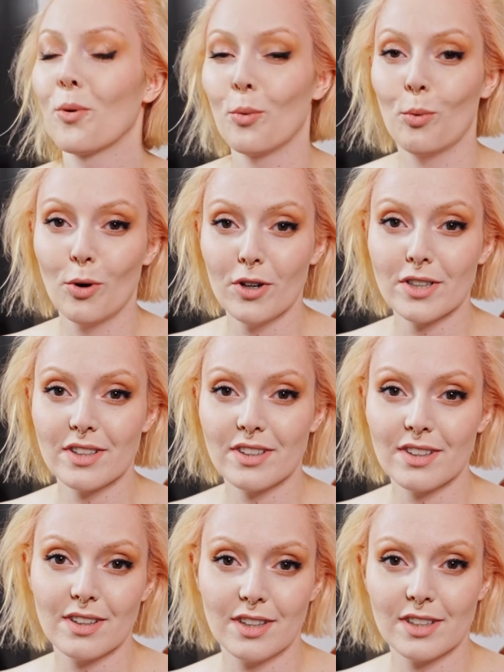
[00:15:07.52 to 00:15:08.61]
What
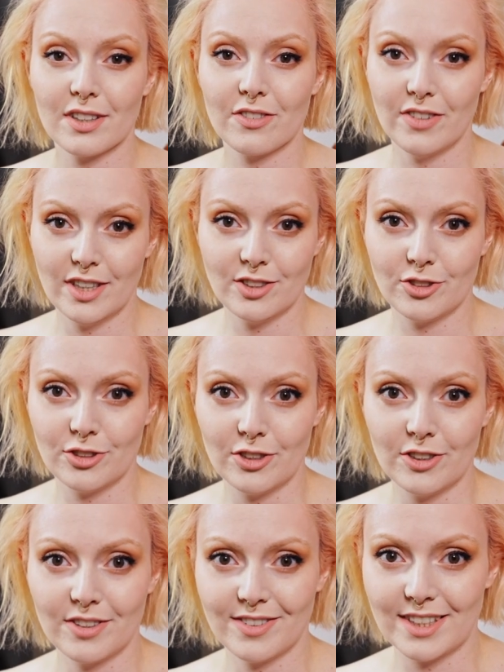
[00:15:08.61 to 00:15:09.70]
an
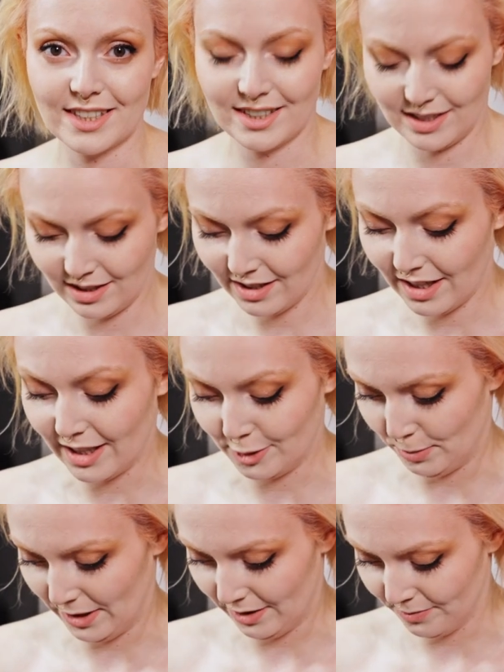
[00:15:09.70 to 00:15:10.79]
adventure this has
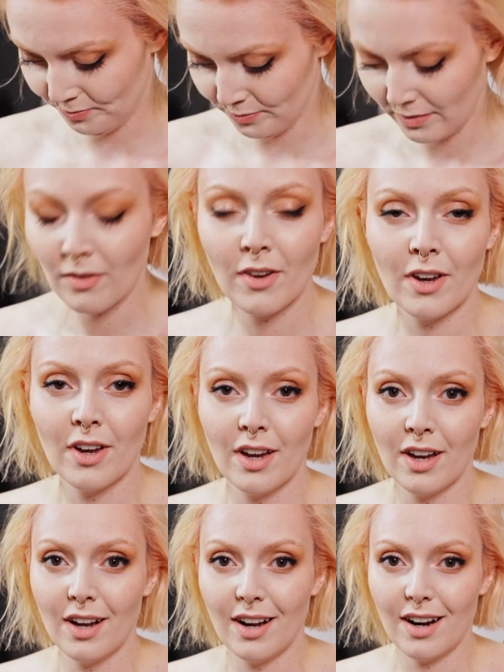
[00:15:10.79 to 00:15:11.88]
been.
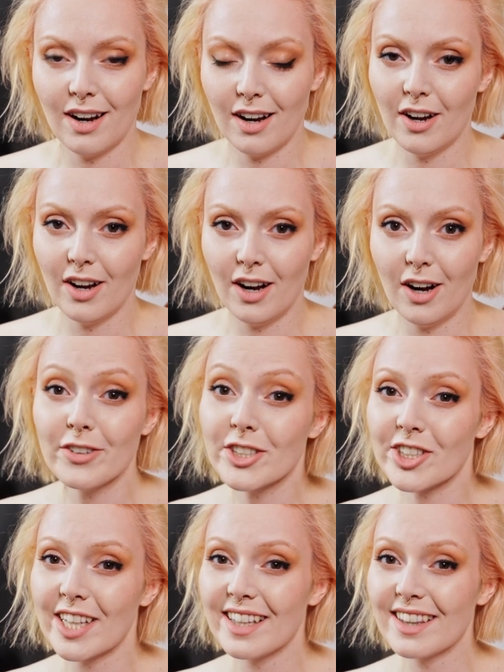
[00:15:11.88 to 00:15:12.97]

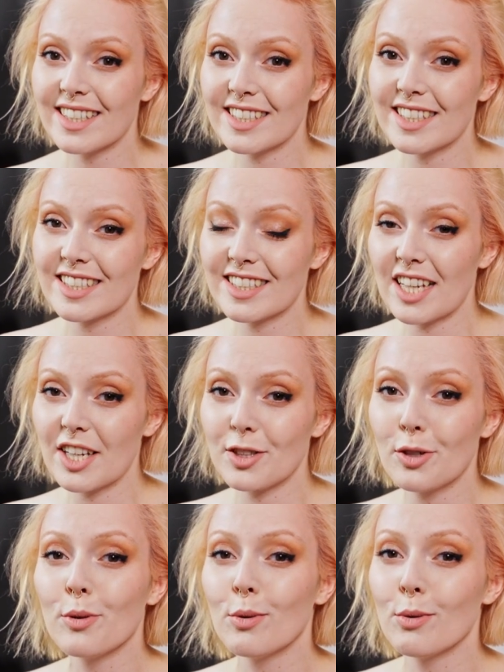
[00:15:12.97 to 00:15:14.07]
Obviously, this is
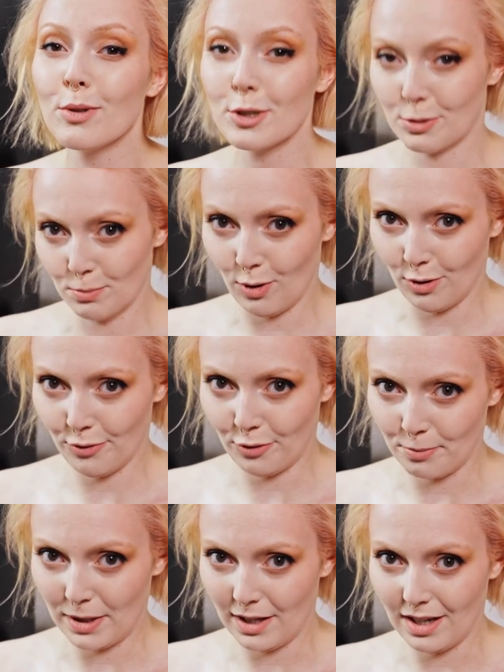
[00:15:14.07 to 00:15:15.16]
too small for
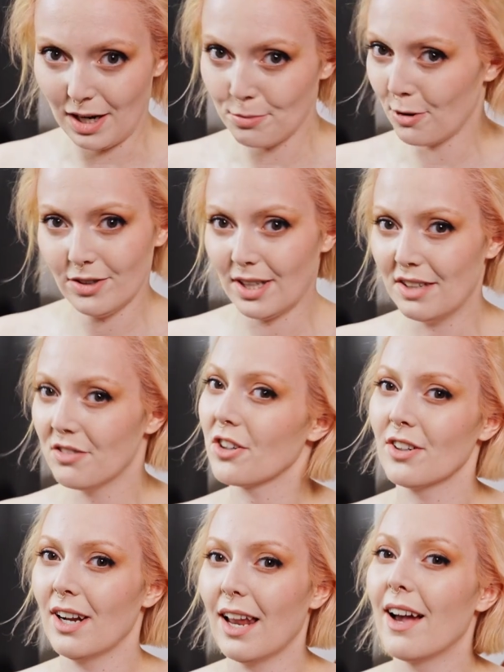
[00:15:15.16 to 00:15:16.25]
me. I'm not even
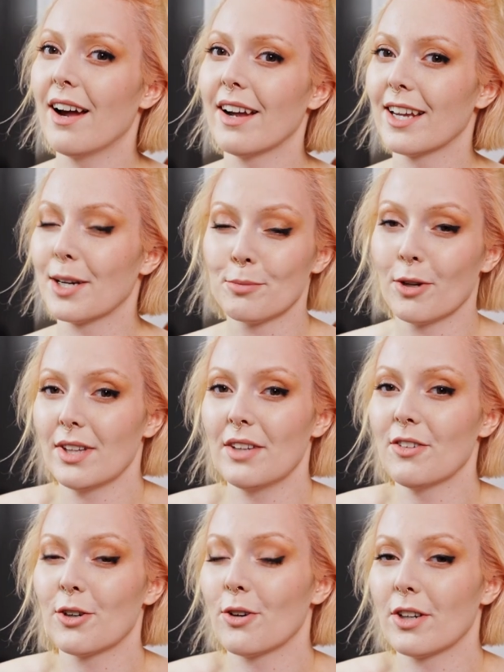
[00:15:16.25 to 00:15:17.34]
gonna lie. I'm not
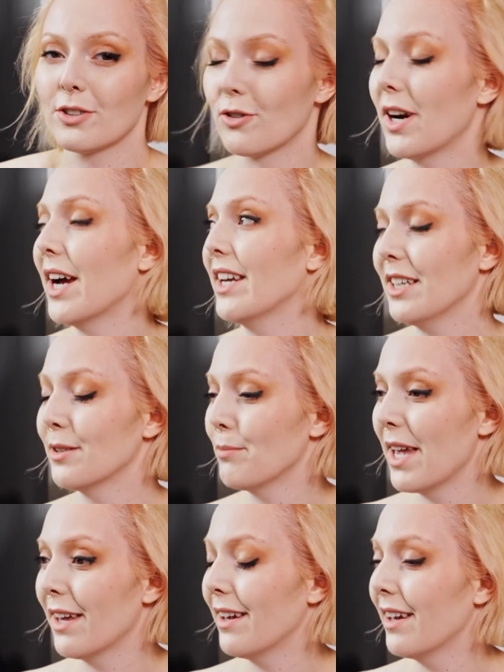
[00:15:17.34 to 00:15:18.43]
even gonna try and
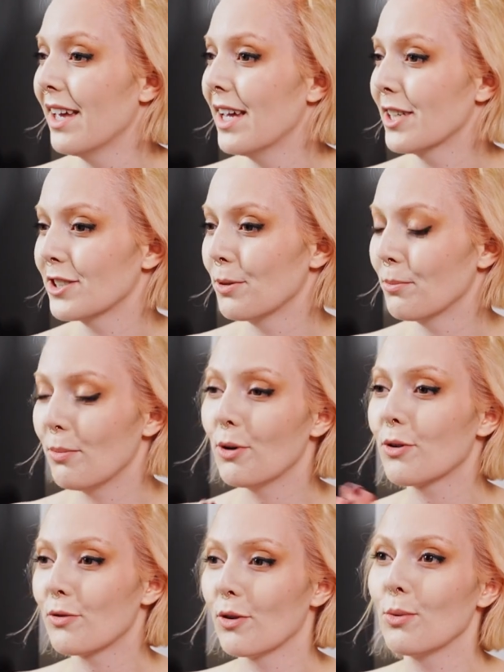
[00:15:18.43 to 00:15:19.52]
make some
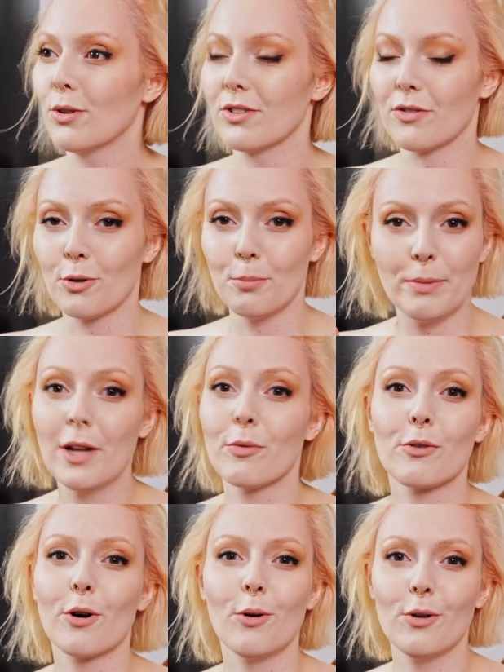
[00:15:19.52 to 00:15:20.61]
beautiful, wonderful
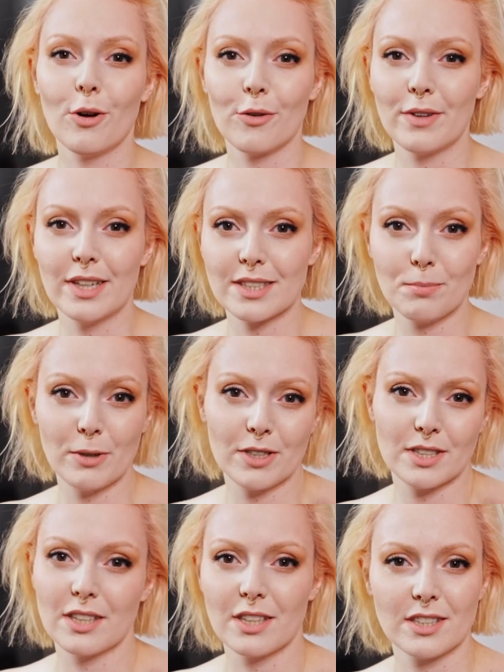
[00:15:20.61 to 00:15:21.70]
B-roll of this
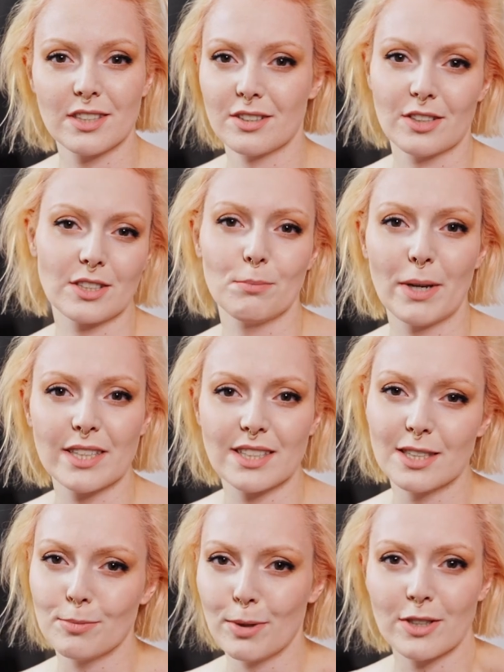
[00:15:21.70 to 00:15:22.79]
because it just doesn't make
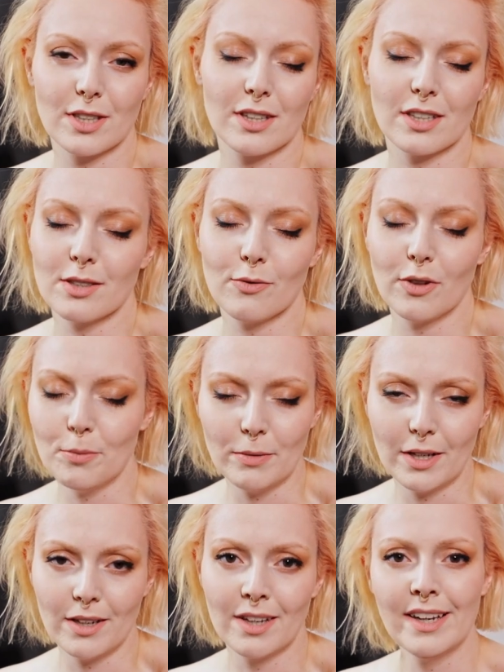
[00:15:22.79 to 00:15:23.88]
sense, because it doesn't fit
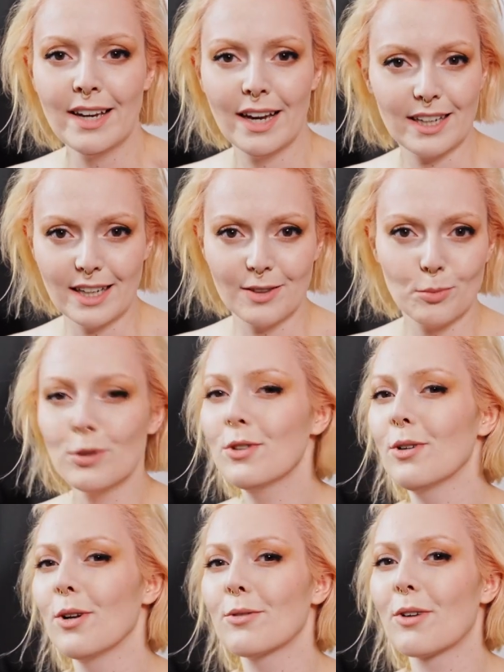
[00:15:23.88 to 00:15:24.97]
me and it wouldn't
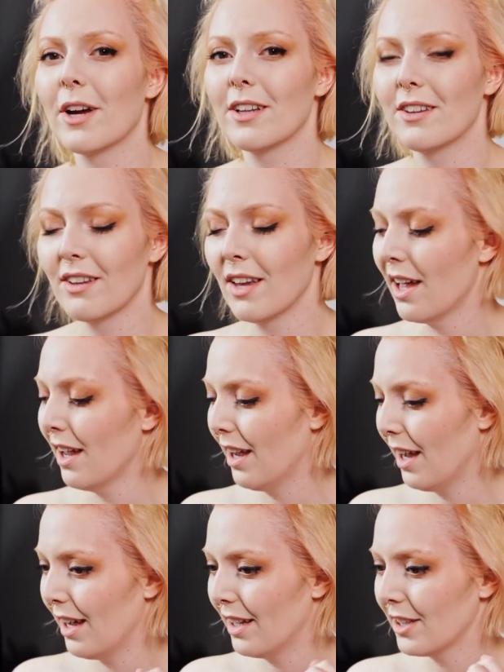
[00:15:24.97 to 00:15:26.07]
look right.
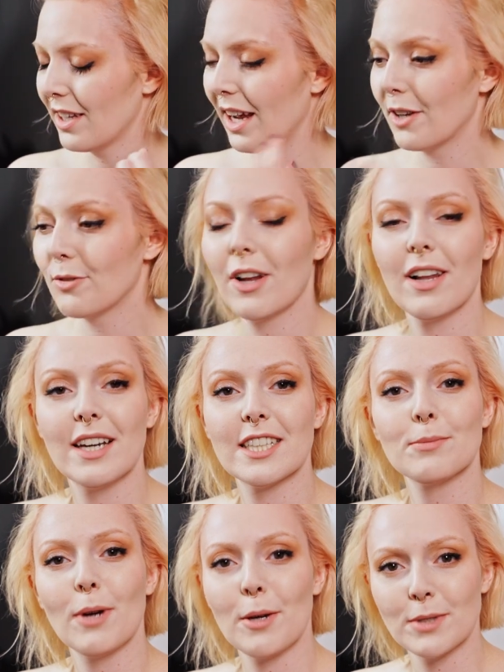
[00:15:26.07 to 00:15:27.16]
And I
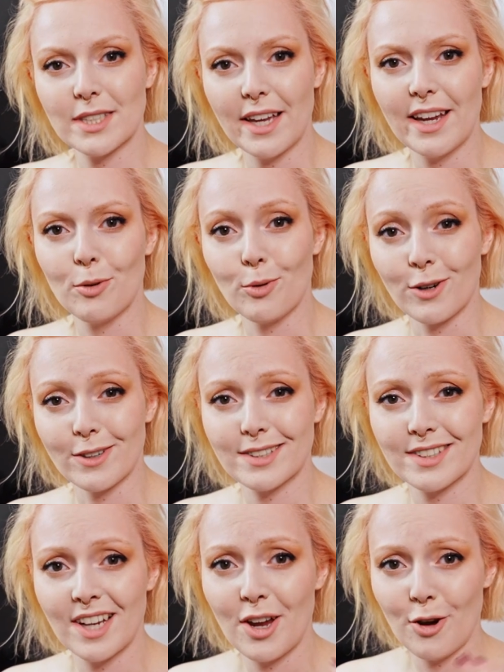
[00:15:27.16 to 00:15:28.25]
realized my mistake
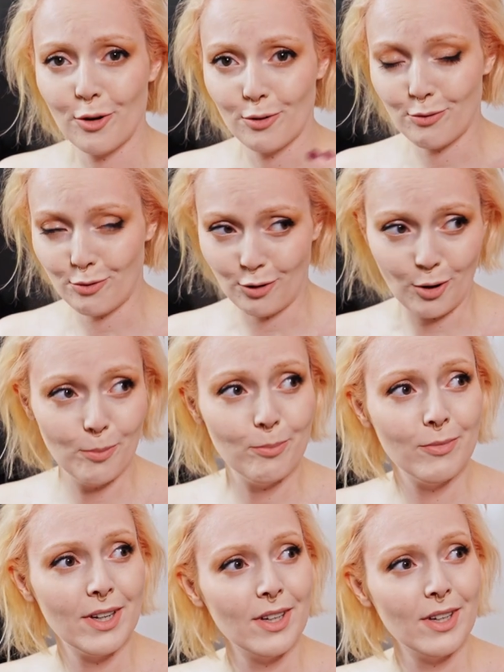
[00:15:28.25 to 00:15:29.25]
was from